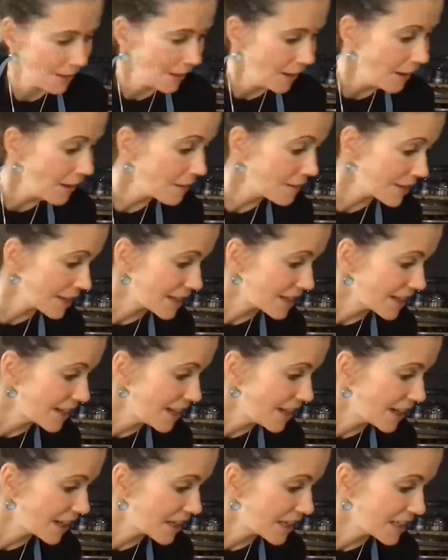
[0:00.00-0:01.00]
All right,
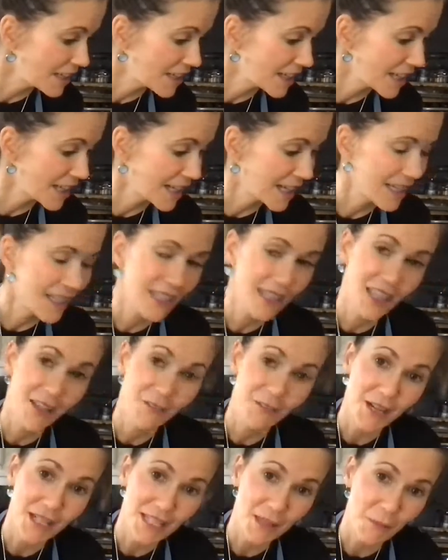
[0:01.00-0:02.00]
the
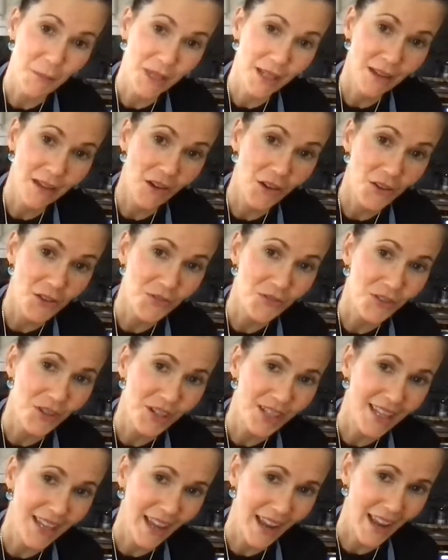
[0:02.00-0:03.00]
recipe calls for a
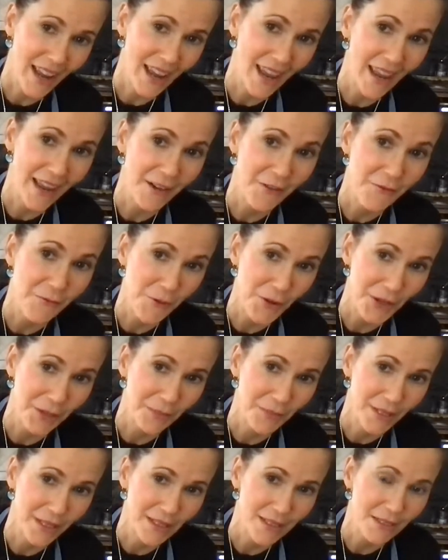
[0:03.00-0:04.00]
can of white
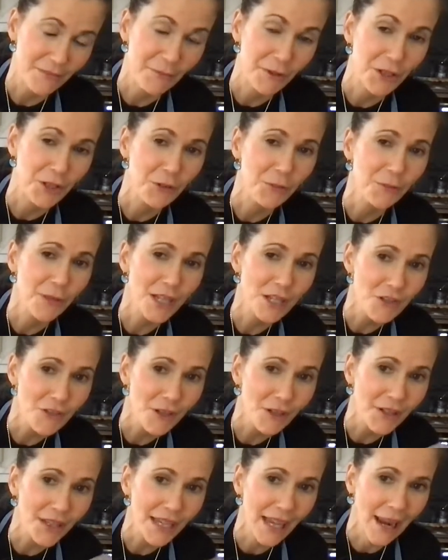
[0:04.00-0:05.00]
beans. When you measure
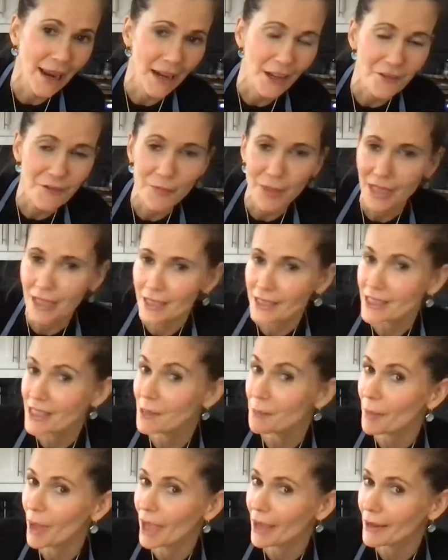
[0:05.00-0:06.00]
out a can of beans,
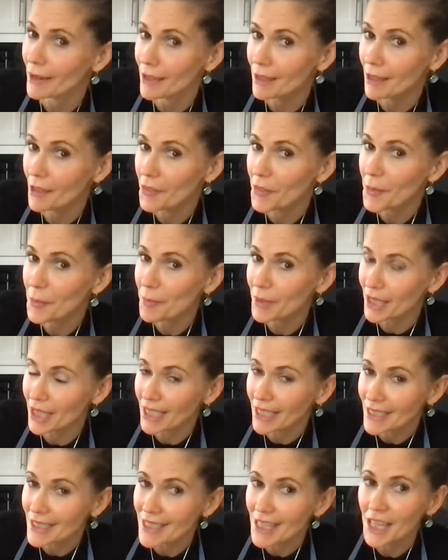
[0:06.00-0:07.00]
depending on the
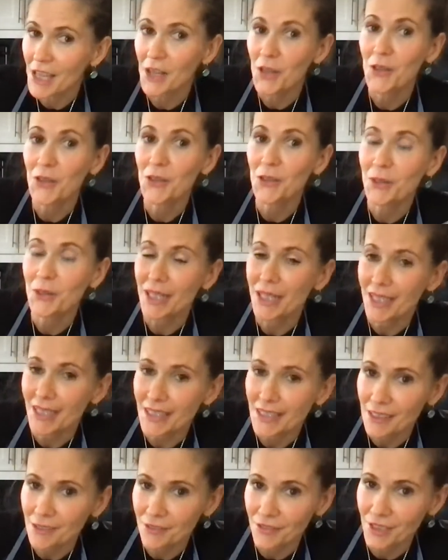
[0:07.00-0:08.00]
beans, you get a
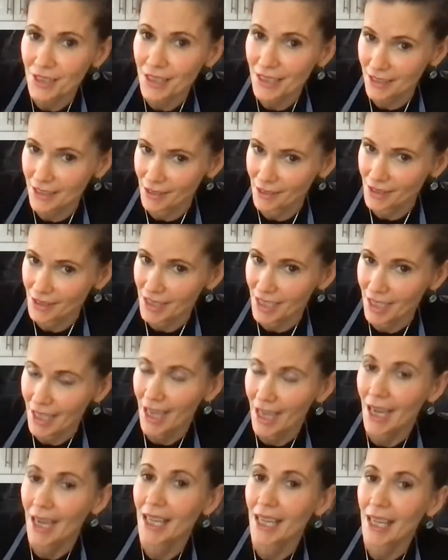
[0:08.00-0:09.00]
different yield.
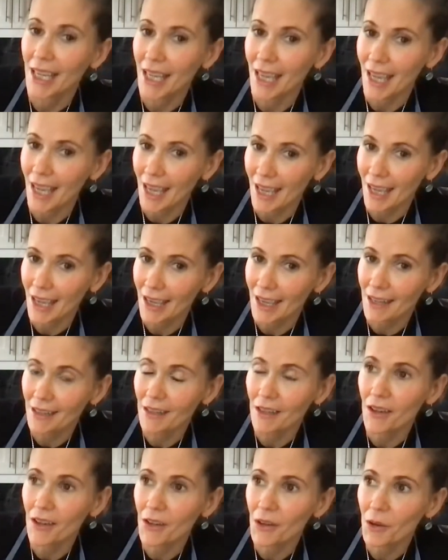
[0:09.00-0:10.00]
A
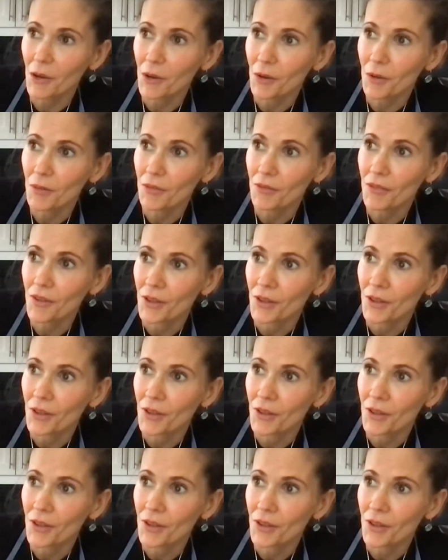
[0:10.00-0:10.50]
can of